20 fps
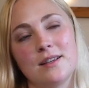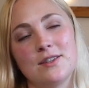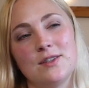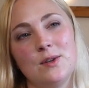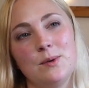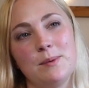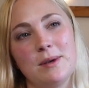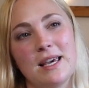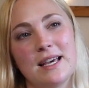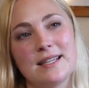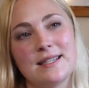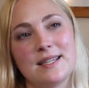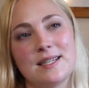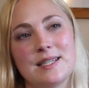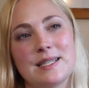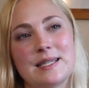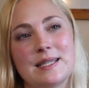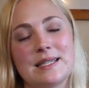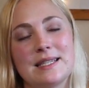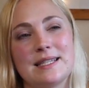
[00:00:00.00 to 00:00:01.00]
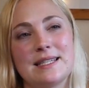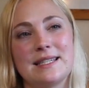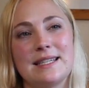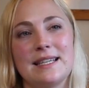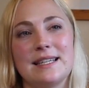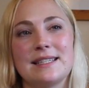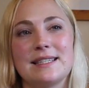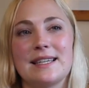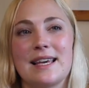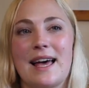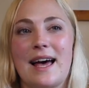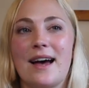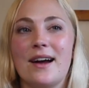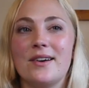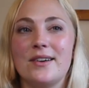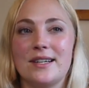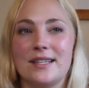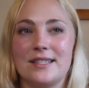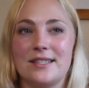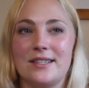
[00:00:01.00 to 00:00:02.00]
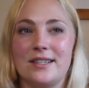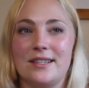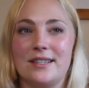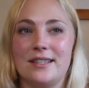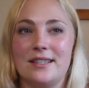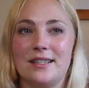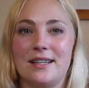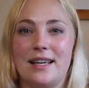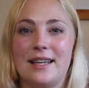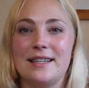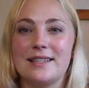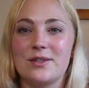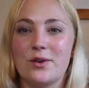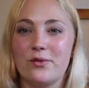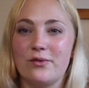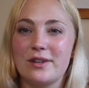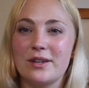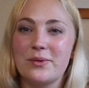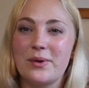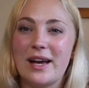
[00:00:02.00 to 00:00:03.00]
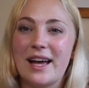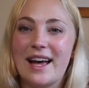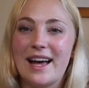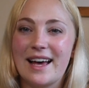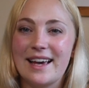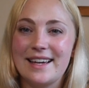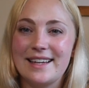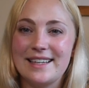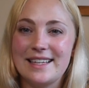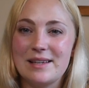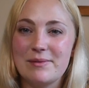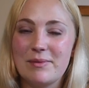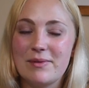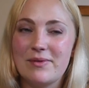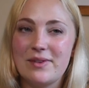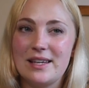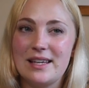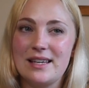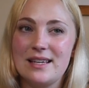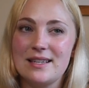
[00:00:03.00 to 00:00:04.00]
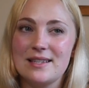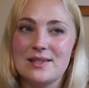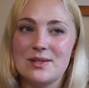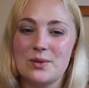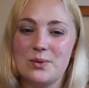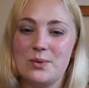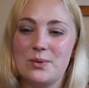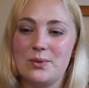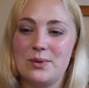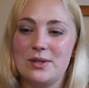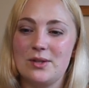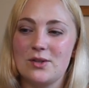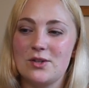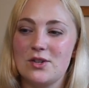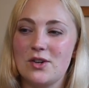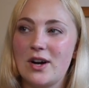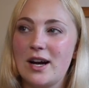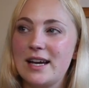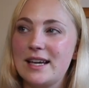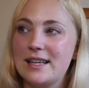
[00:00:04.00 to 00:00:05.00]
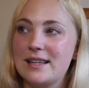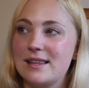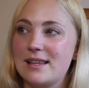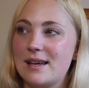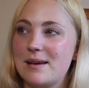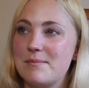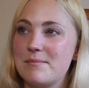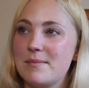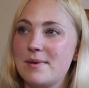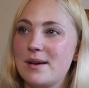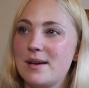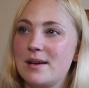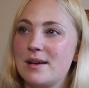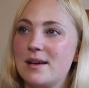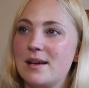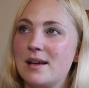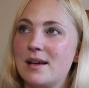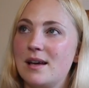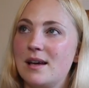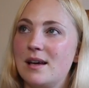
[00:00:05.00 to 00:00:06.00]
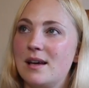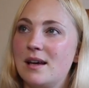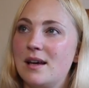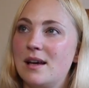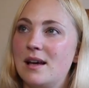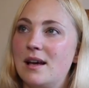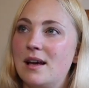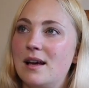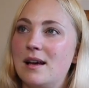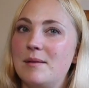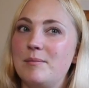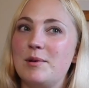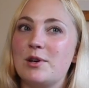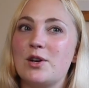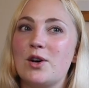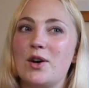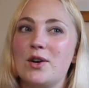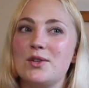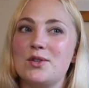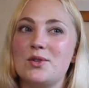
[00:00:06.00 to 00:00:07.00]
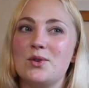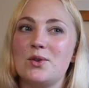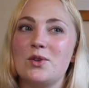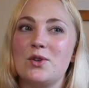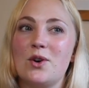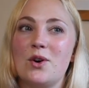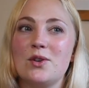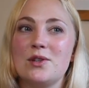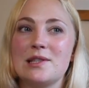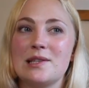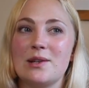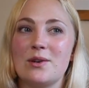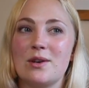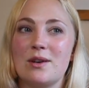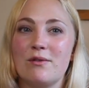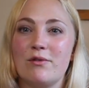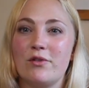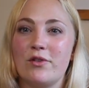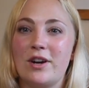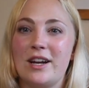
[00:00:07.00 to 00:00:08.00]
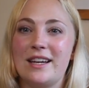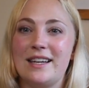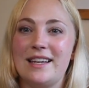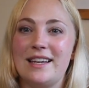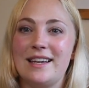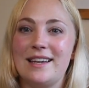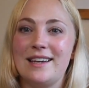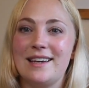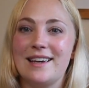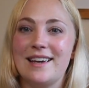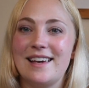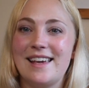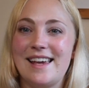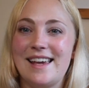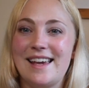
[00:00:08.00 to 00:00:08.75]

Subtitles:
new make has such a distinct character, and it's often quite high in ABV, so when you're trying them, because you're not looking for any